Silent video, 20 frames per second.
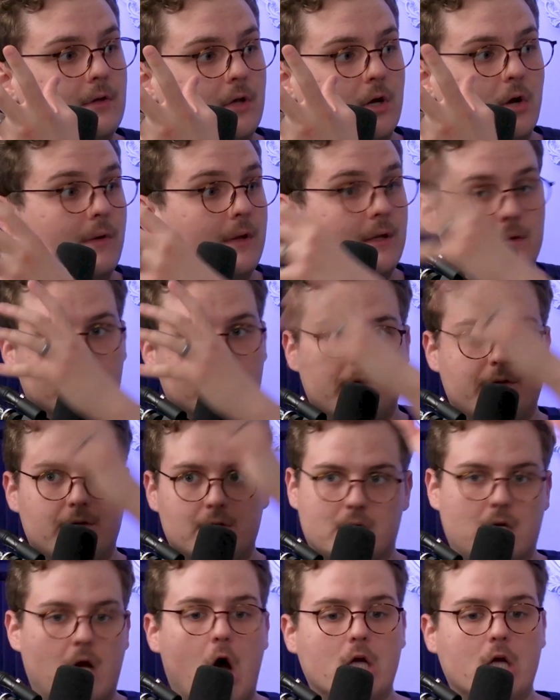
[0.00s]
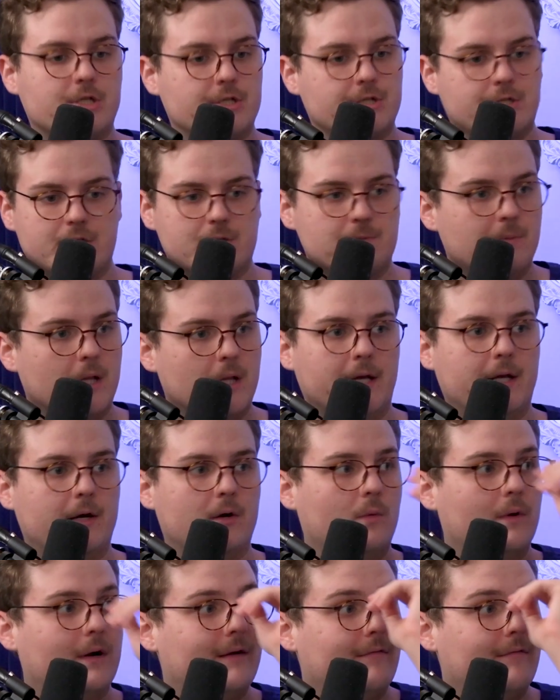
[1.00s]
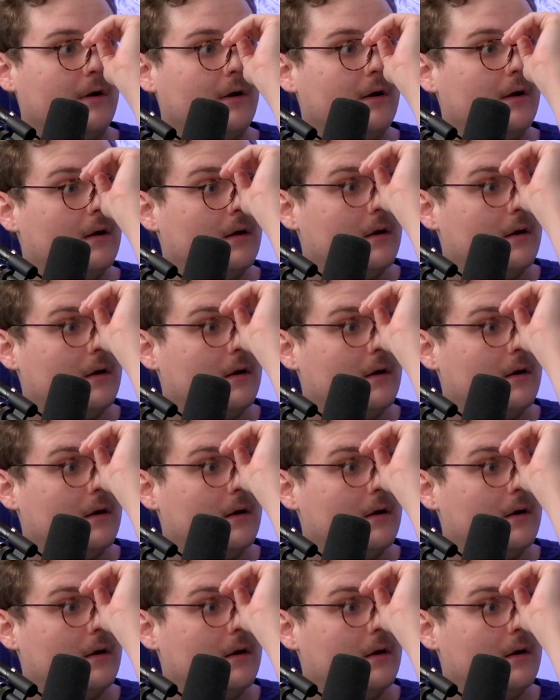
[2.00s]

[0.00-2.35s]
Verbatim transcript: you know, in, in this consciousness plane or whatever.